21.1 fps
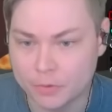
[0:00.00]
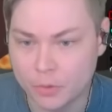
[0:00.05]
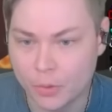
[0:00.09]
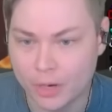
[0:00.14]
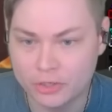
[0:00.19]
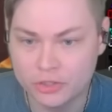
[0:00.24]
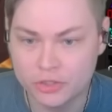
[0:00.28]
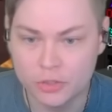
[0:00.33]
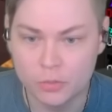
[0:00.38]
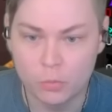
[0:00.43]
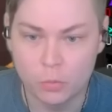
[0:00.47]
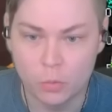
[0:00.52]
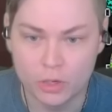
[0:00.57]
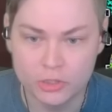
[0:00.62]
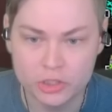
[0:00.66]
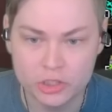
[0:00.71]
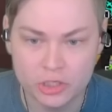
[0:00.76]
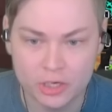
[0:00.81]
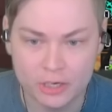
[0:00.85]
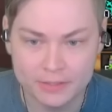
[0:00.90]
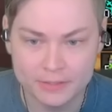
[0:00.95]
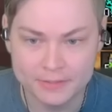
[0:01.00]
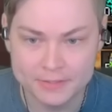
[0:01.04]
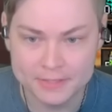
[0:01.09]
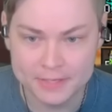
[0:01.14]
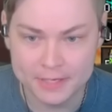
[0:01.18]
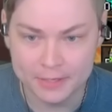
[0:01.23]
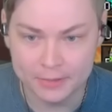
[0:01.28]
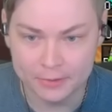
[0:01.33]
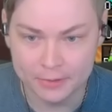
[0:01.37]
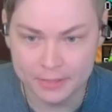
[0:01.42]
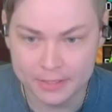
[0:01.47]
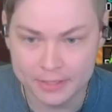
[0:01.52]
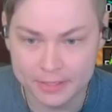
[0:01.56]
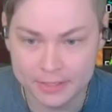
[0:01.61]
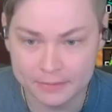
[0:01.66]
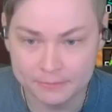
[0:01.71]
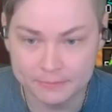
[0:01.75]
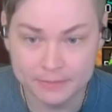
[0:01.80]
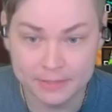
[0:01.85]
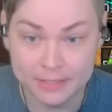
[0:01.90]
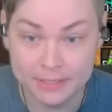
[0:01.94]
You actually one-shot in this gear.
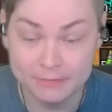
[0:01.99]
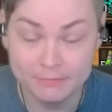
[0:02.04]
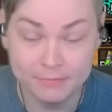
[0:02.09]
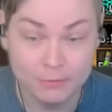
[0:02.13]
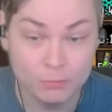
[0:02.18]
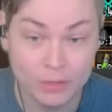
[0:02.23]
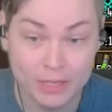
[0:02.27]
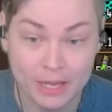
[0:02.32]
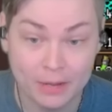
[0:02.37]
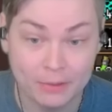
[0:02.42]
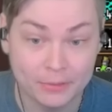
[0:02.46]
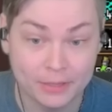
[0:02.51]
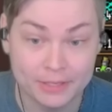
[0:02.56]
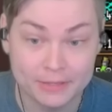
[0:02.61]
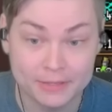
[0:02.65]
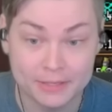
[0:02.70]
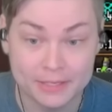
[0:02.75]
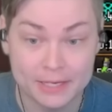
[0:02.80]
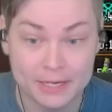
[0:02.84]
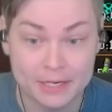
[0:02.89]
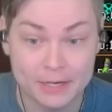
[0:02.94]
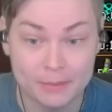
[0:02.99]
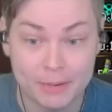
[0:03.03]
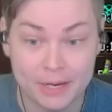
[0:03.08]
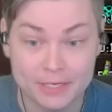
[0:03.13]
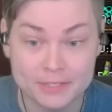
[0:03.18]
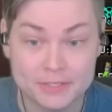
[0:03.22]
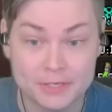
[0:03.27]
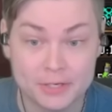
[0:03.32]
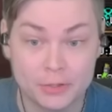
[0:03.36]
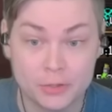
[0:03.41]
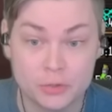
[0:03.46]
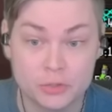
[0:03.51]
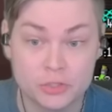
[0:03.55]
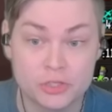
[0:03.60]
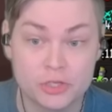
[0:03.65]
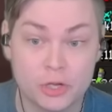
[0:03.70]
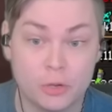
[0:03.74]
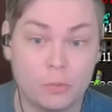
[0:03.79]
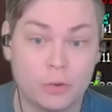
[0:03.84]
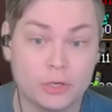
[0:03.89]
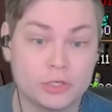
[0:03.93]
Even without, like, the Giga Max gear, you
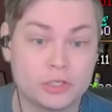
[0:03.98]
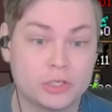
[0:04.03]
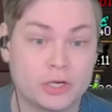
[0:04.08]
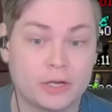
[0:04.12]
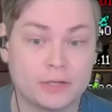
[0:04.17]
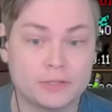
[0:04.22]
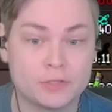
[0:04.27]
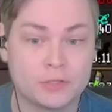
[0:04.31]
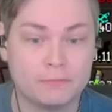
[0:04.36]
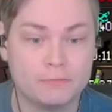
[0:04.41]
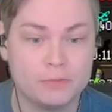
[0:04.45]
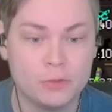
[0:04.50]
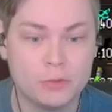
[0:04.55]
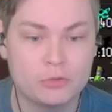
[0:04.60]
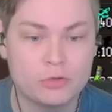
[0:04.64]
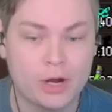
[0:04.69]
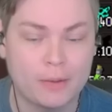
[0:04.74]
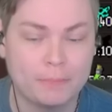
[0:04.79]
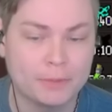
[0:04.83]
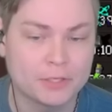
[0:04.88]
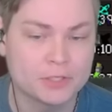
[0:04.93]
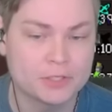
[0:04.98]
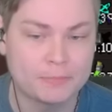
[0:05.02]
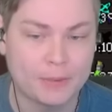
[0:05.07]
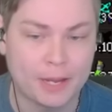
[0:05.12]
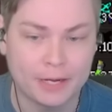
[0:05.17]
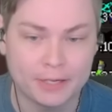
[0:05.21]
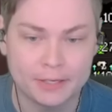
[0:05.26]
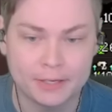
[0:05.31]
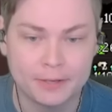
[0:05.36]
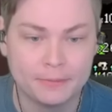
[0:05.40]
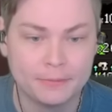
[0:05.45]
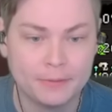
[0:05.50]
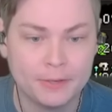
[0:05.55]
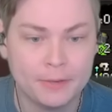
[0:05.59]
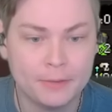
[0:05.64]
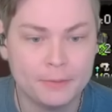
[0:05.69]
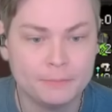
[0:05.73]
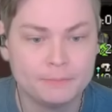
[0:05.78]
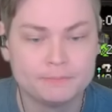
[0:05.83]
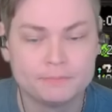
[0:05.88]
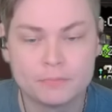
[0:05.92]
still one-shot. So if you drop it a spec,
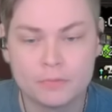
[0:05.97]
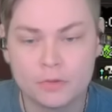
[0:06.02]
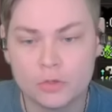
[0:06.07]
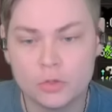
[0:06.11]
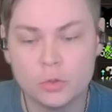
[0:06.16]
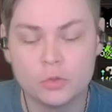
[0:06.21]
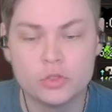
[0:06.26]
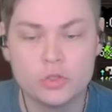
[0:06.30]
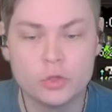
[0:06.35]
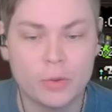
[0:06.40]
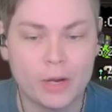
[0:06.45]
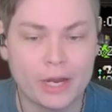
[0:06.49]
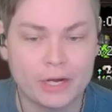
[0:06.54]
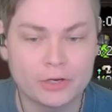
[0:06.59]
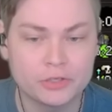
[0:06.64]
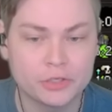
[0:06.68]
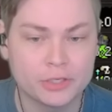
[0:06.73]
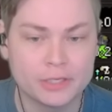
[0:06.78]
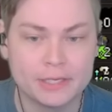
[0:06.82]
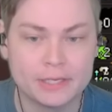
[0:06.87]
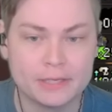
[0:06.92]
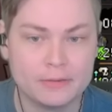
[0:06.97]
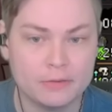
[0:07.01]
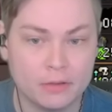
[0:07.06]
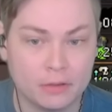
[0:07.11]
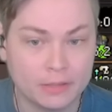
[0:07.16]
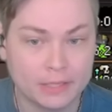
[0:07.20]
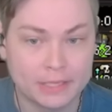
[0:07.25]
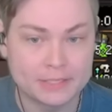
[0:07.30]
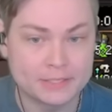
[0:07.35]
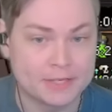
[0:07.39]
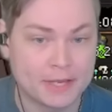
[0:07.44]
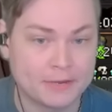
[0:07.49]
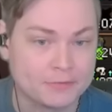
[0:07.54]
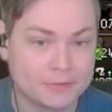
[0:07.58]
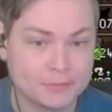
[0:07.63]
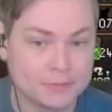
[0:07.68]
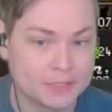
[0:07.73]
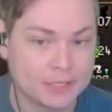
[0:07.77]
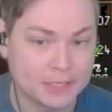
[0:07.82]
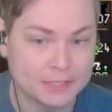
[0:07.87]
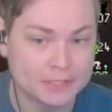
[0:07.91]
you do actually, like, save
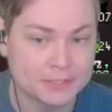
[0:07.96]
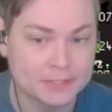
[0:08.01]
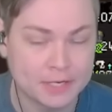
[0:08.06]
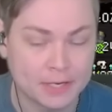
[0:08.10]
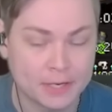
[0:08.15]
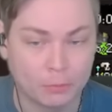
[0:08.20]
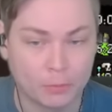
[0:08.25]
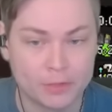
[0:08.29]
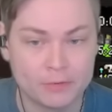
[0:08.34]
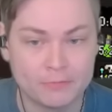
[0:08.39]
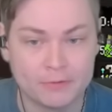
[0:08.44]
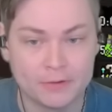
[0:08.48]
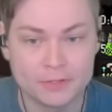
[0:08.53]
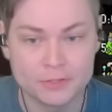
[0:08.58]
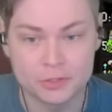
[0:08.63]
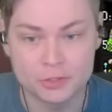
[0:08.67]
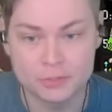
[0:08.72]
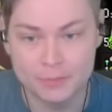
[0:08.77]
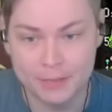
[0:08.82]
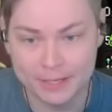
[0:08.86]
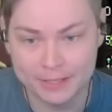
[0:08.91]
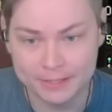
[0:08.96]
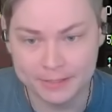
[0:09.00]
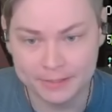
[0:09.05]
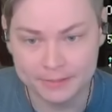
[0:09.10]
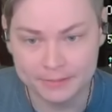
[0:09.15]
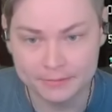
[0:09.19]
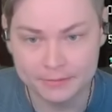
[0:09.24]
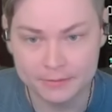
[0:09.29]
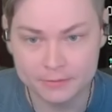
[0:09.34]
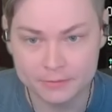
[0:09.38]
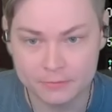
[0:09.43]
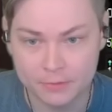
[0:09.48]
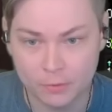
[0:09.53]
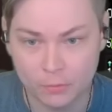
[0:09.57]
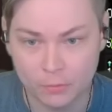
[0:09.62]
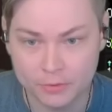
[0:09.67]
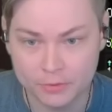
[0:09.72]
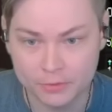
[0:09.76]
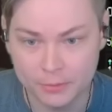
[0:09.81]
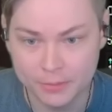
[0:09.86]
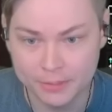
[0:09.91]
some ticks. It refunds your spec. It's very
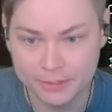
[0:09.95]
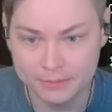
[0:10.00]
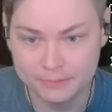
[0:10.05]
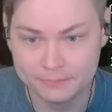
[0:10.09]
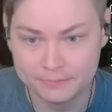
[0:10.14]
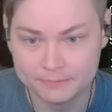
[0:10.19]
worth doing.